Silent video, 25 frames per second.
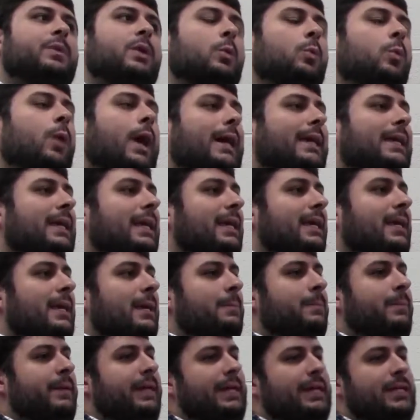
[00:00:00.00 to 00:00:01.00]

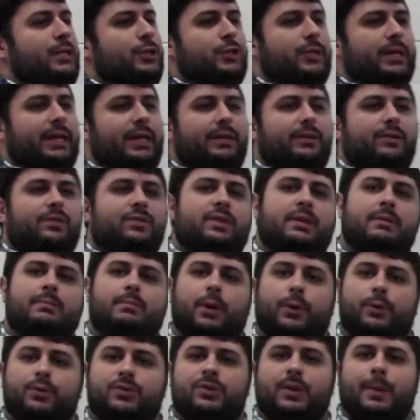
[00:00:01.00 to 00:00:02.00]
Waikiki Beach is the
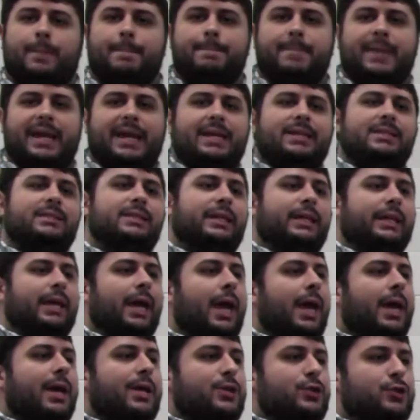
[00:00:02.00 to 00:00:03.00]
most
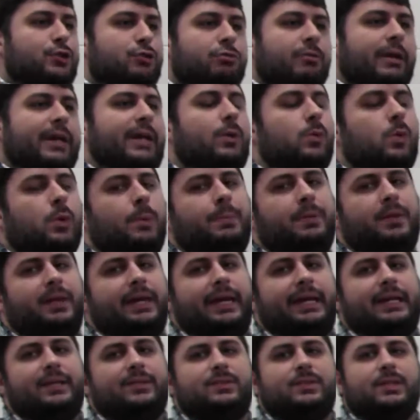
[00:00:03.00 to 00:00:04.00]
amazing, tranquil
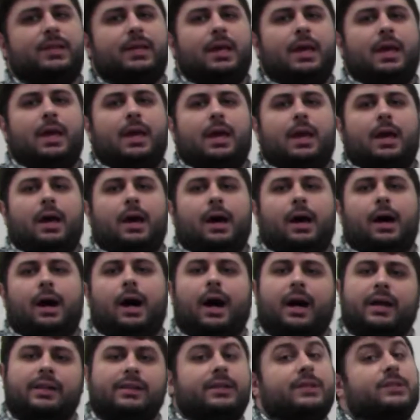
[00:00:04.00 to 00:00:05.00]
place
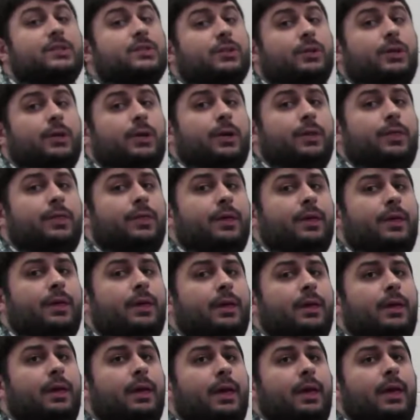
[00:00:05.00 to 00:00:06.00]
on this earth,
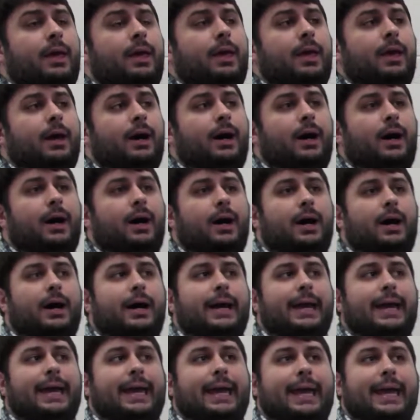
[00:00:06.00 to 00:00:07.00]

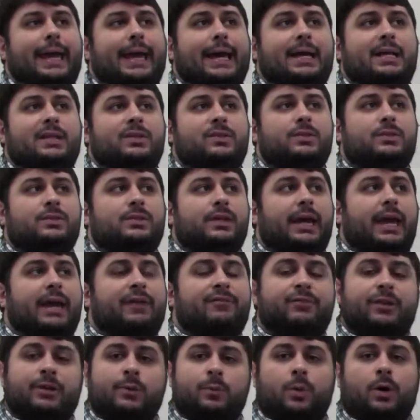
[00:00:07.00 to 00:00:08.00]
and
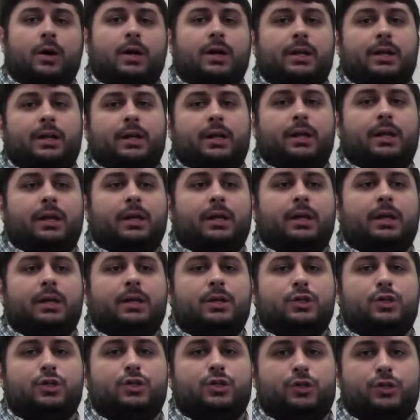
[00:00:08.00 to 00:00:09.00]
everyone
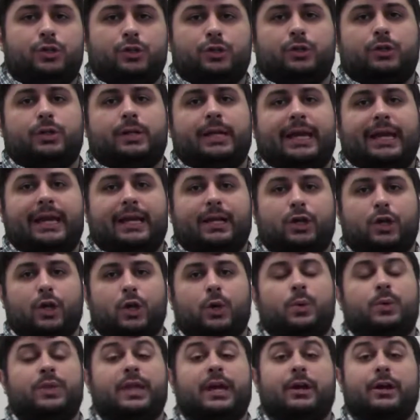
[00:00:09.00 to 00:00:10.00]
should
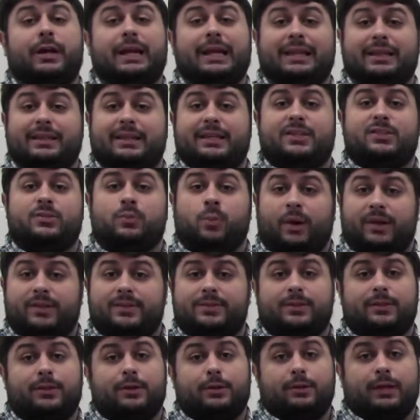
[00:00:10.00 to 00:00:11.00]
go there at least
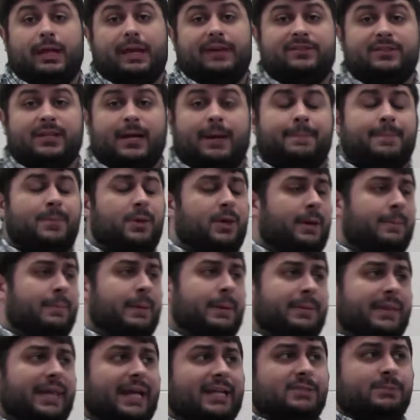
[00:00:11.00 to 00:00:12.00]
once in their lifetime. Okay,
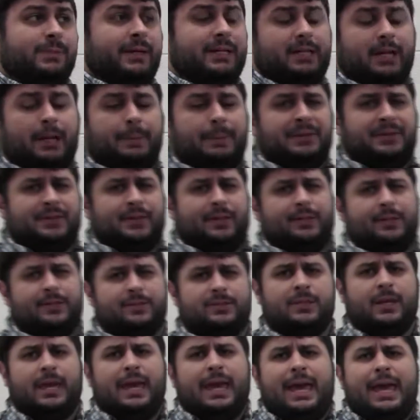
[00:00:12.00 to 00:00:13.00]
maybe that's my topic
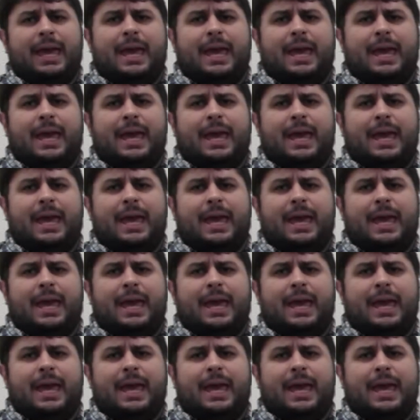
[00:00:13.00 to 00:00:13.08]
sentence.